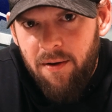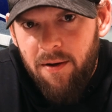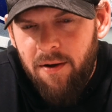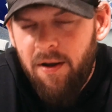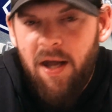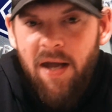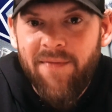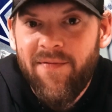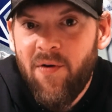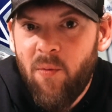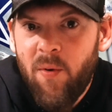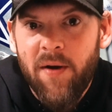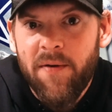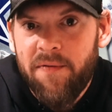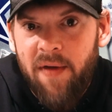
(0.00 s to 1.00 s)
Even
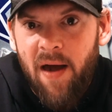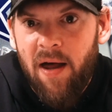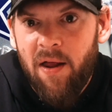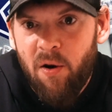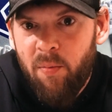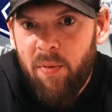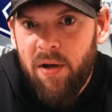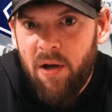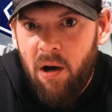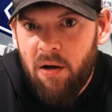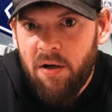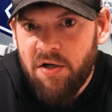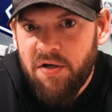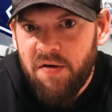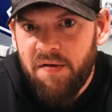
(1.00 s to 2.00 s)
with Tyler
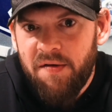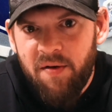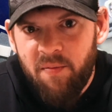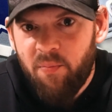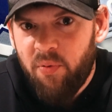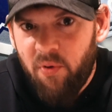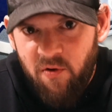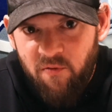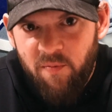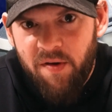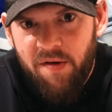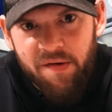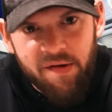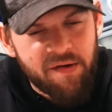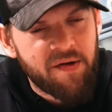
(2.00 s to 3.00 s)
Biotish's
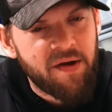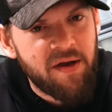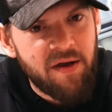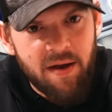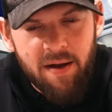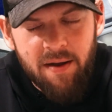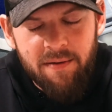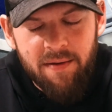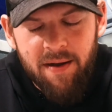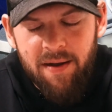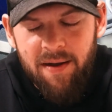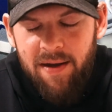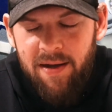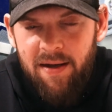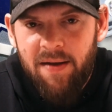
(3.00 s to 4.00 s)
improvements that
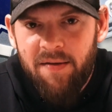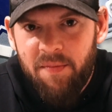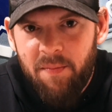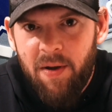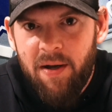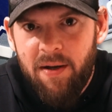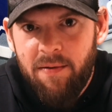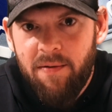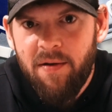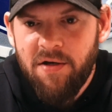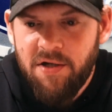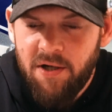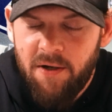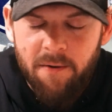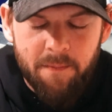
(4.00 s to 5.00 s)
he has made this year.